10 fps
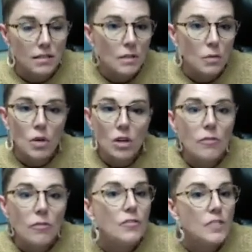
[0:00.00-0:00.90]
I mean, we're
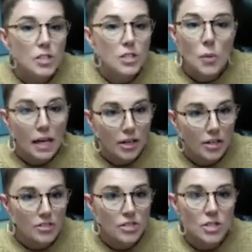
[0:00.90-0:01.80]
on 52
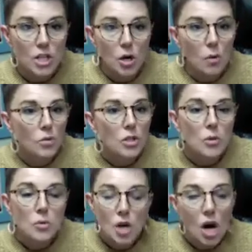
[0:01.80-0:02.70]
acres. So
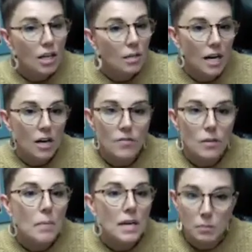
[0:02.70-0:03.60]
you talk about the
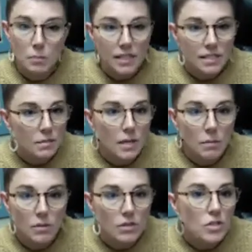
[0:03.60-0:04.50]
best place to be
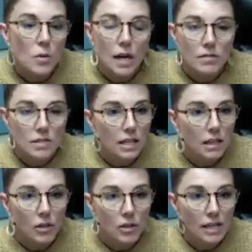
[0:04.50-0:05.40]
able to do outside
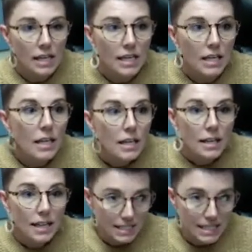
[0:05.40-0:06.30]
learning,
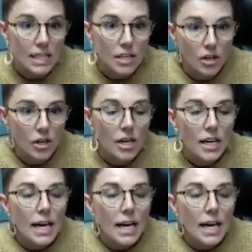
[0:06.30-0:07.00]
that's here.